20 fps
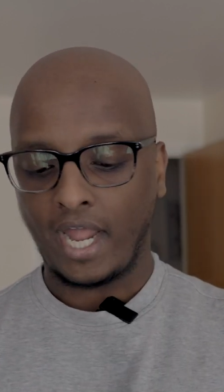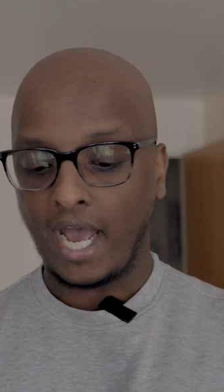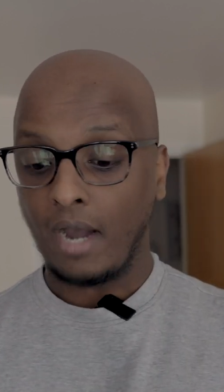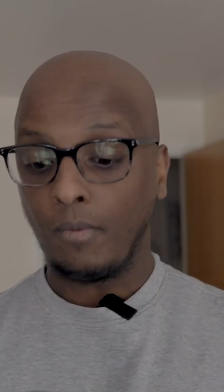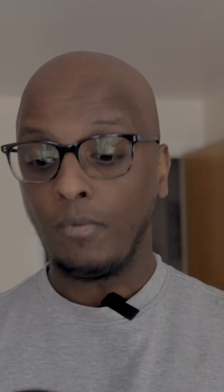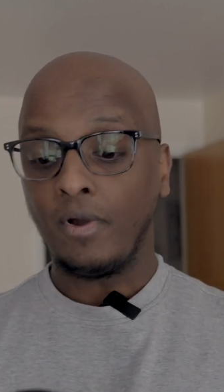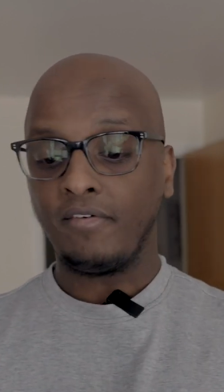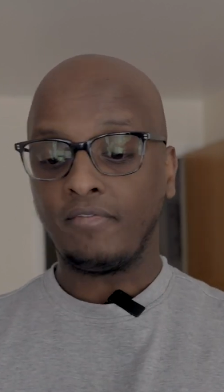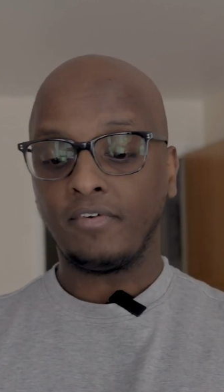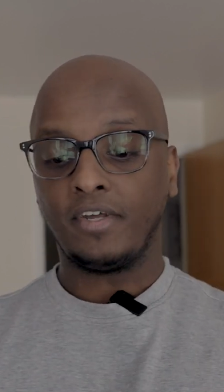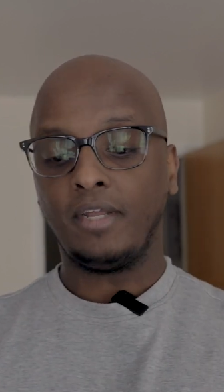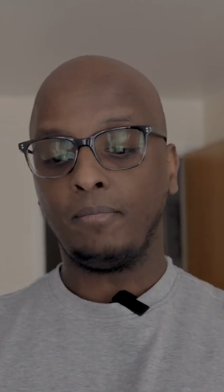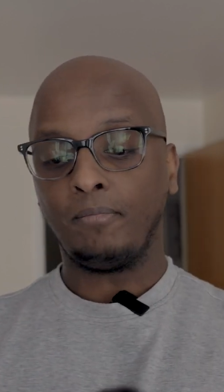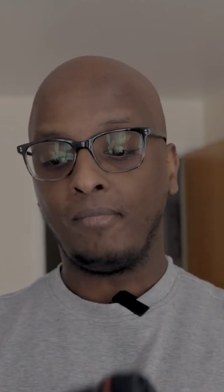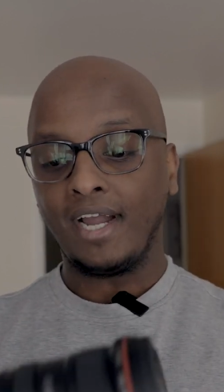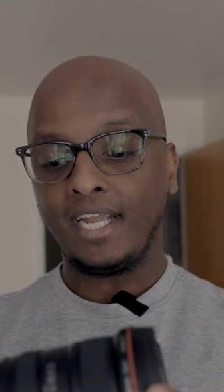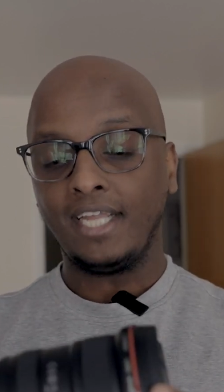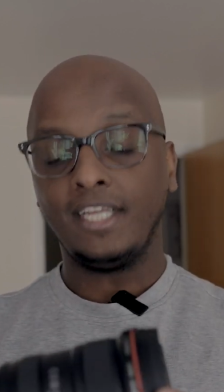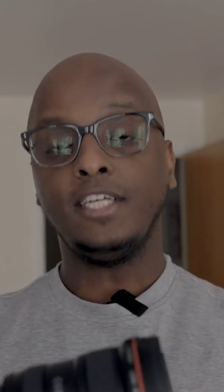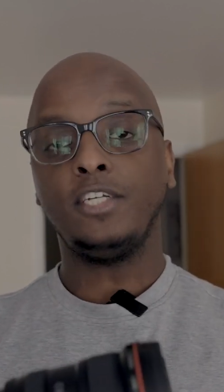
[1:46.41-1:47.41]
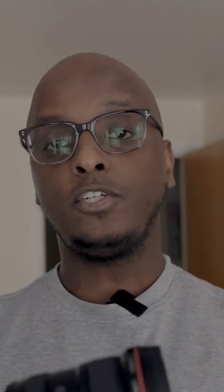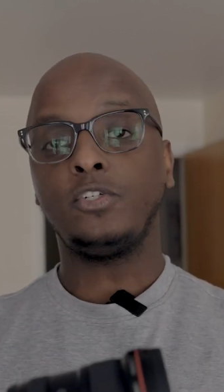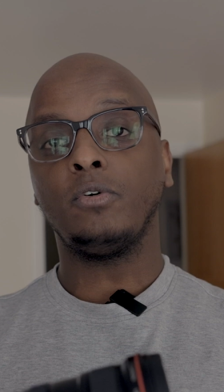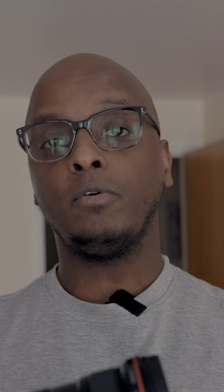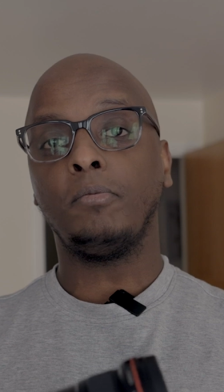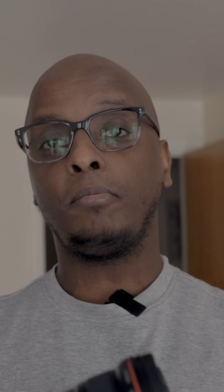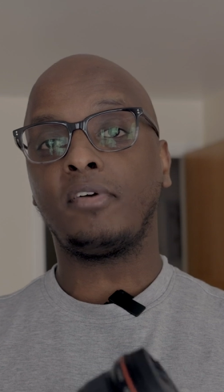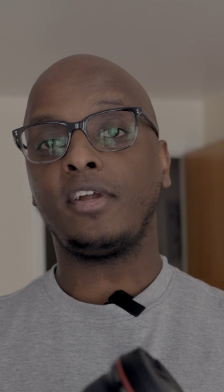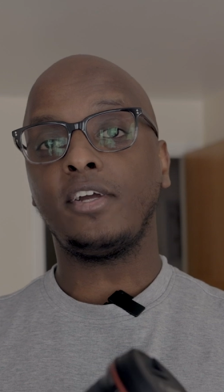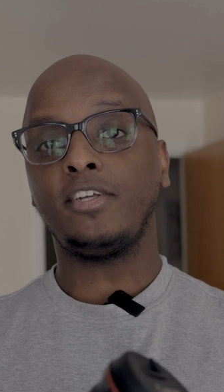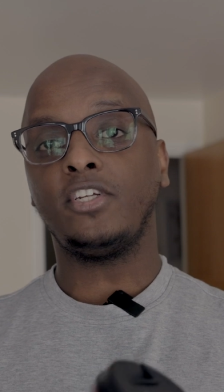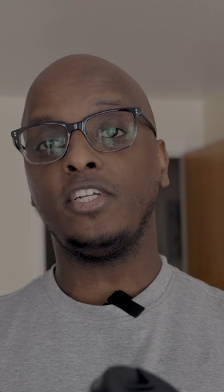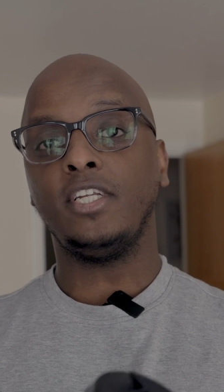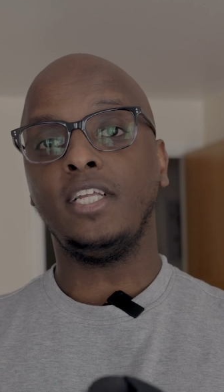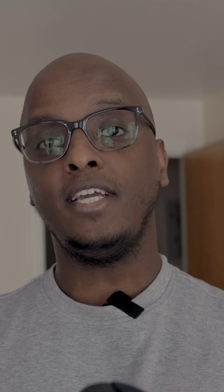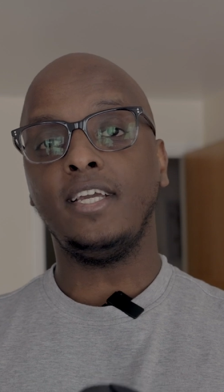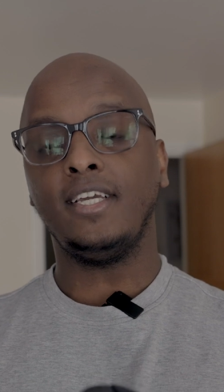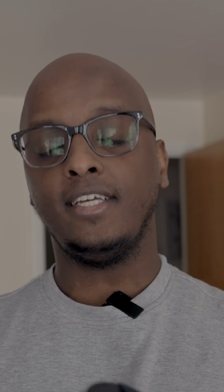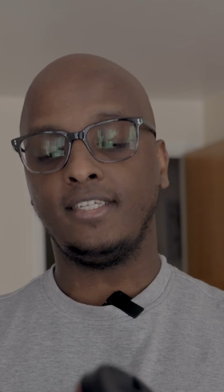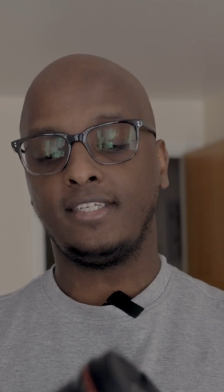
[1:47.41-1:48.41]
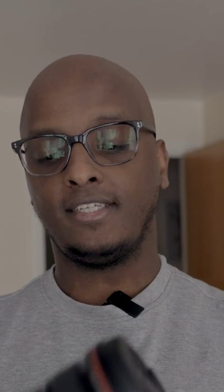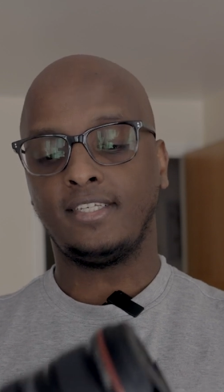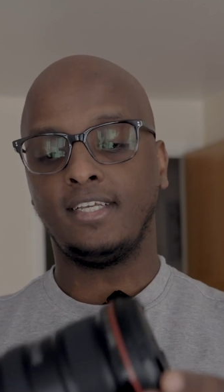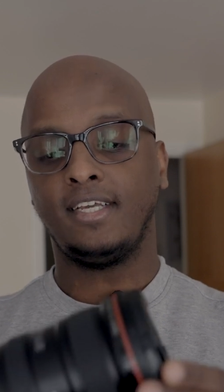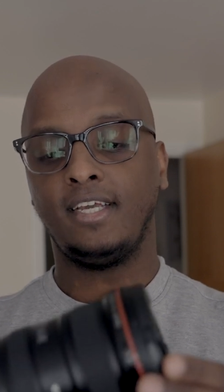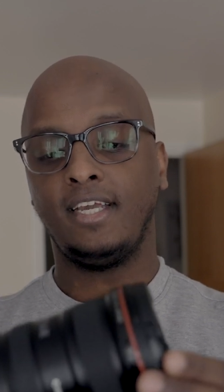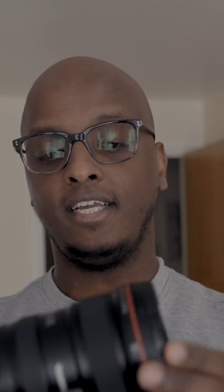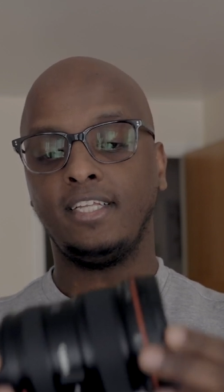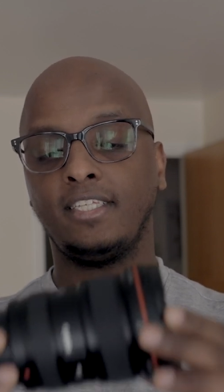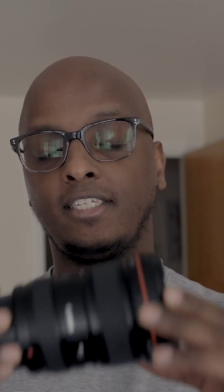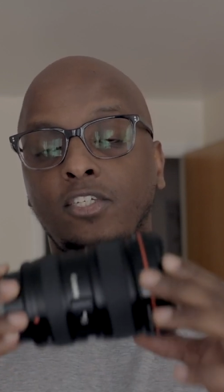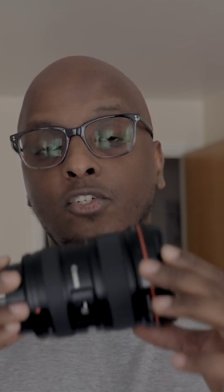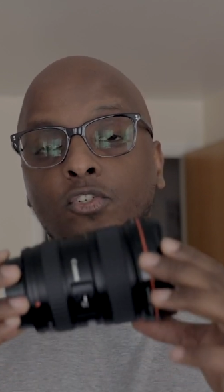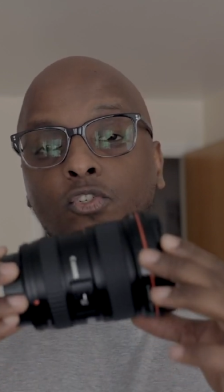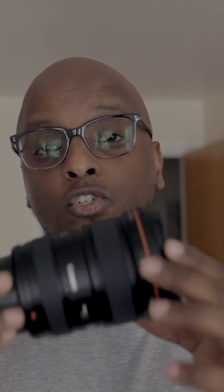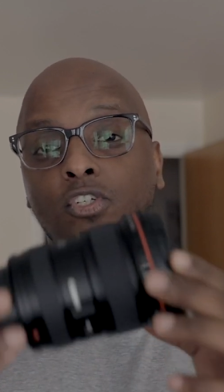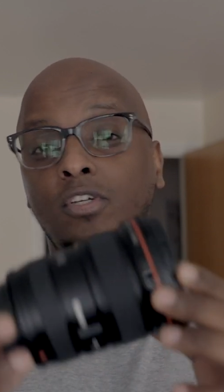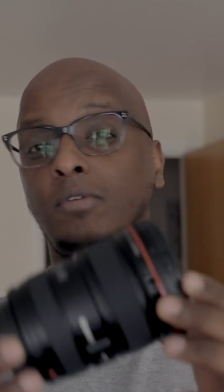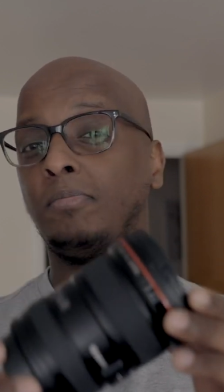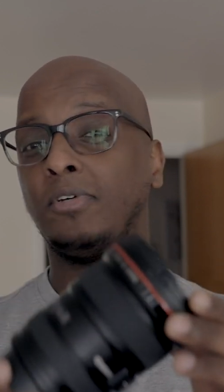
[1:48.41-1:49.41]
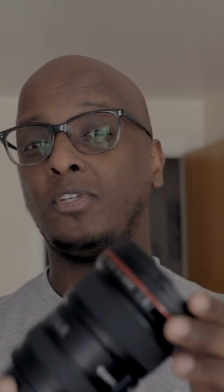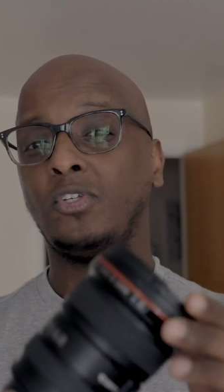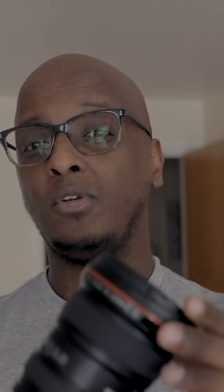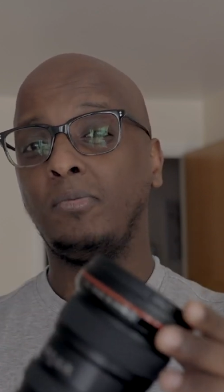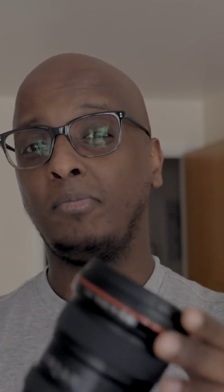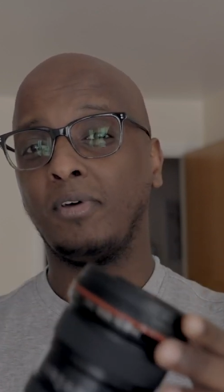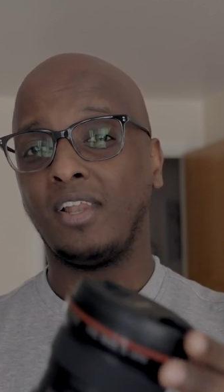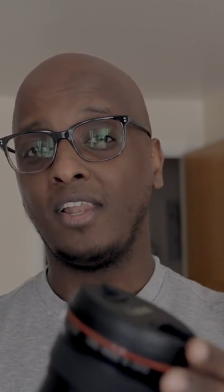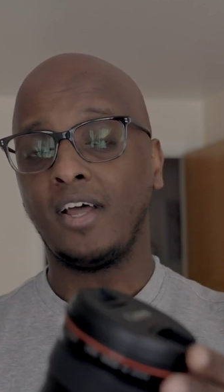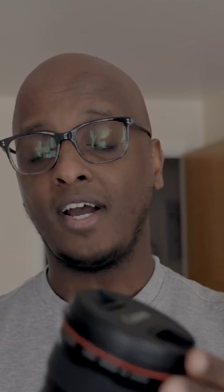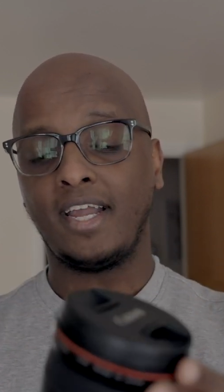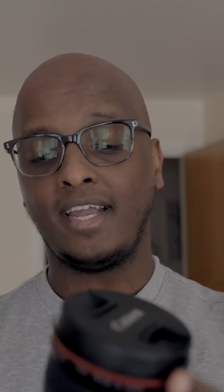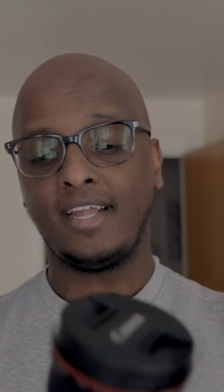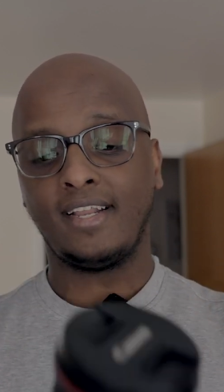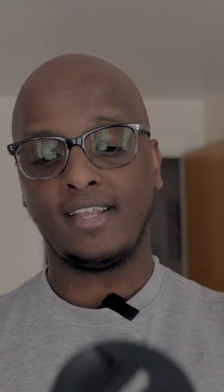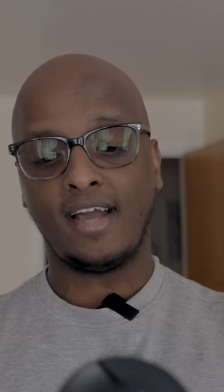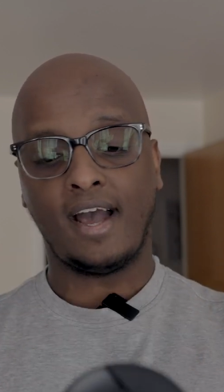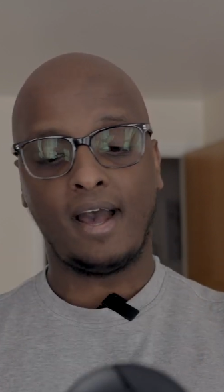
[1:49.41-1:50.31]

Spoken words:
However, my initial impression is it's super light.